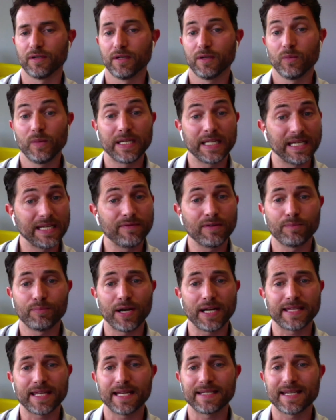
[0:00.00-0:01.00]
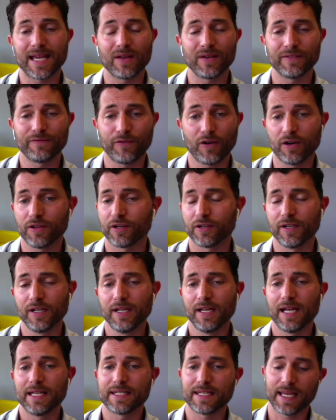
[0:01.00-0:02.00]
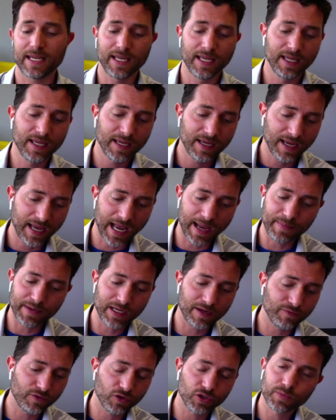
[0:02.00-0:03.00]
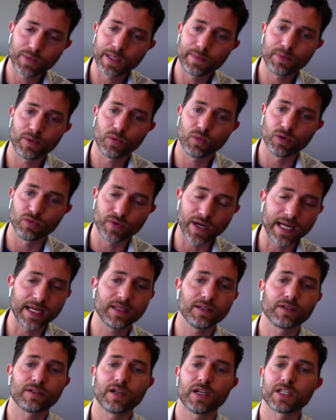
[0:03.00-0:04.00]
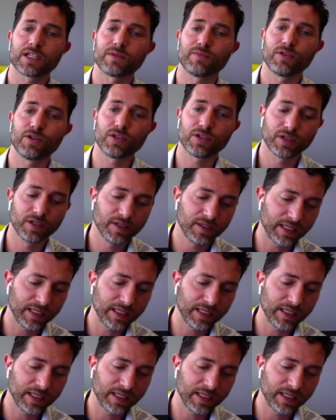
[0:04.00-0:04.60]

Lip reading: We can even break that down farther and say how many of those people were regular customers,